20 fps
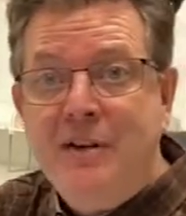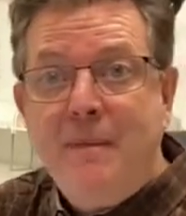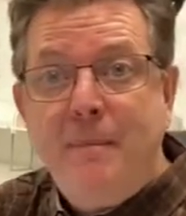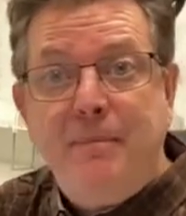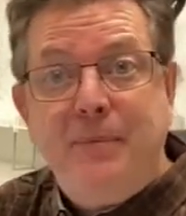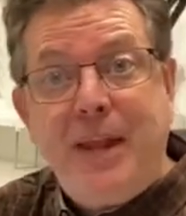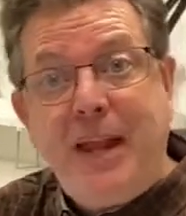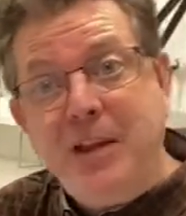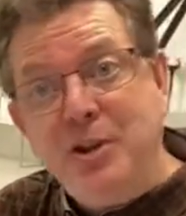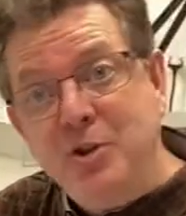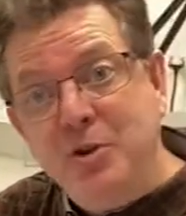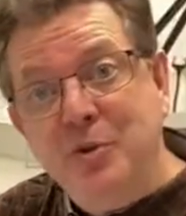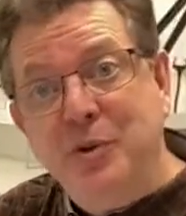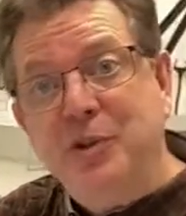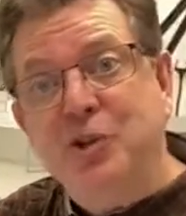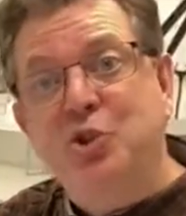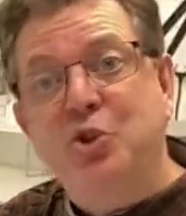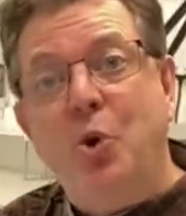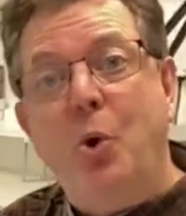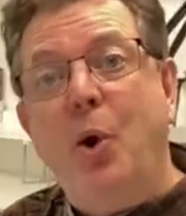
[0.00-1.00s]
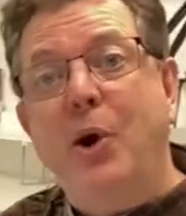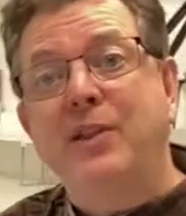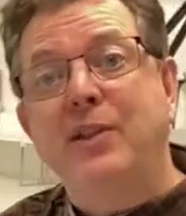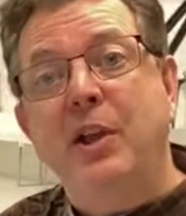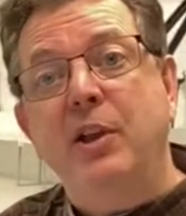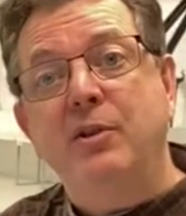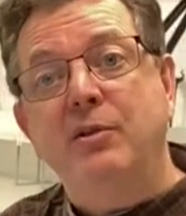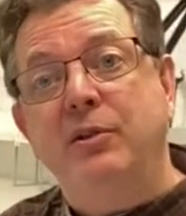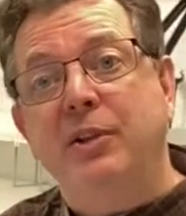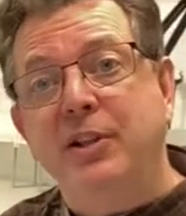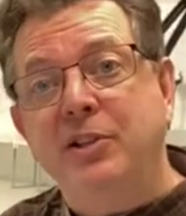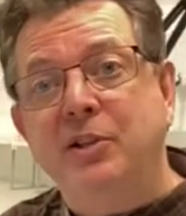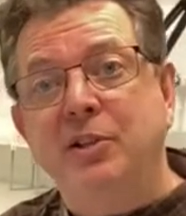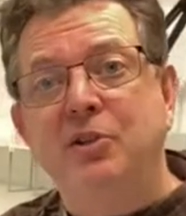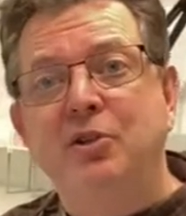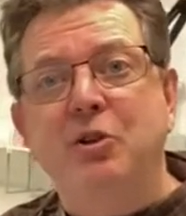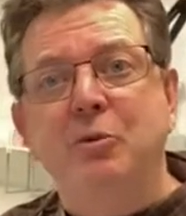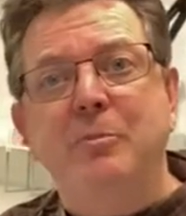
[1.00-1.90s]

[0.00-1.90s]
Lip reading: that you enjoy that you listen to.